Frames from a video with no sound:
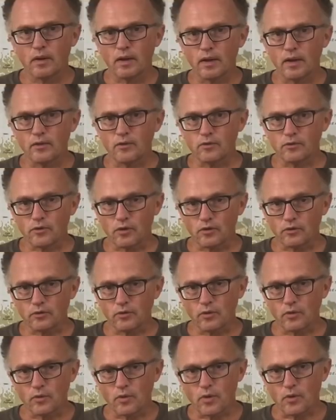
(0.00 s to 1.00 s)
and there's
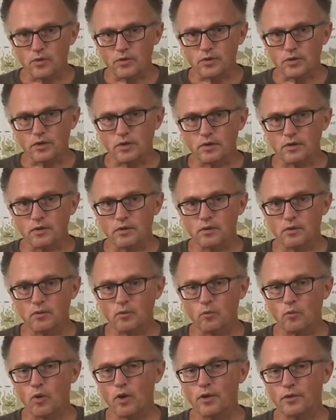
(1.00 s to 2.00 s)
also ocean
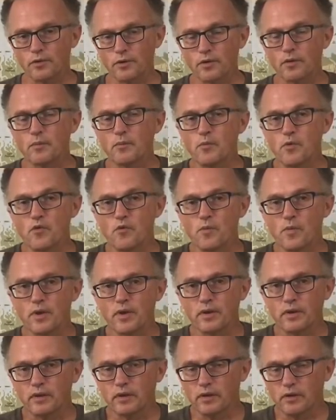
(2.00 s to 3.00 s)
water
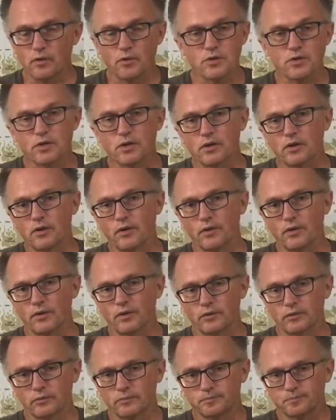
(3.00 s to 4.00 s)
movement and ocean
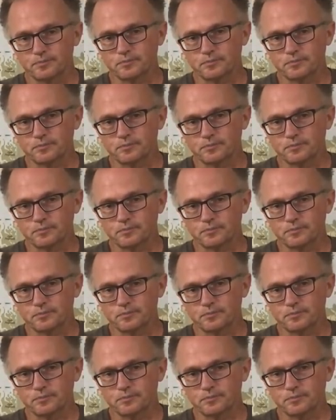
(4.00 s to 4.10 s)
currents.